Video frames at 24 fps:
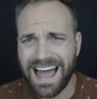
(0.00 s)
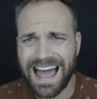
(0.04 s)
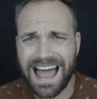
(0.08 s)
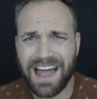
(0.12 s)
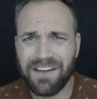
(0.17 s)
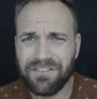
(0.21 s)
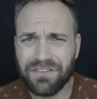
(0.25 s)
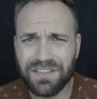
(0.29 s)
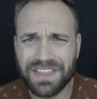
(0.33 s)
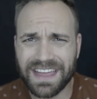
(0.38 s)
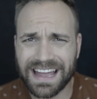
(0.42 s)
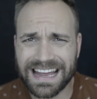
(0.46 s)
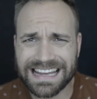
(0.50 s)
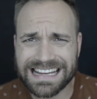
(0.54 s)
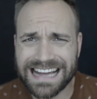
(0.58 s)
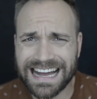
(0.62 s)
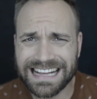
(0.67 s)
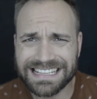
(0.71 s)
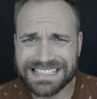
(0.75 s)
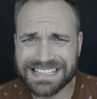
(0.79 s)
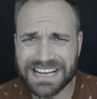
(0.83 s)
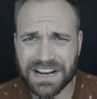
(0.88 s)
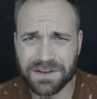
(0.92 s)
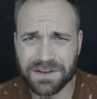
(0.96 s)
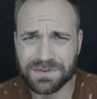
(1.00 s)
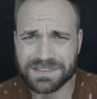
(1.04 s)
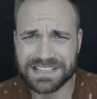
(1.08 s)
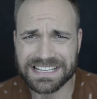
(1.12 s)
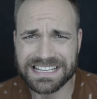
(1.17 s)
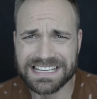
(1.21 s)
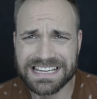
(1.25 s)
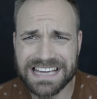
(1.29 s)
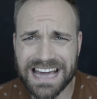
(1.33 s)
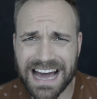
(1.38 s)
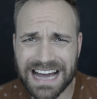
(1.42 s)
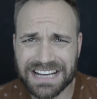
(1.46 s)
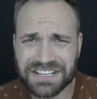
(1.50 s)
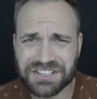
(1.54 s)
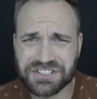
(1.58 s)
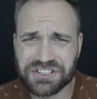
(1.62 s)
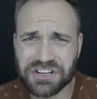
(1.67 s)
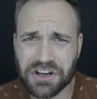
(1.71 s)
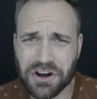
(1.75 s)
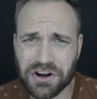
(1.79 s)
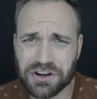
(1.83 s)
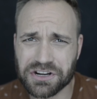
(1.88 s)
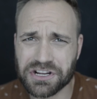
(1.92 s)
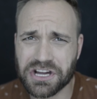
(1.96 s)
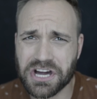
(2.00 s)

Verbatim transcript: Everything I got today was a gosh darn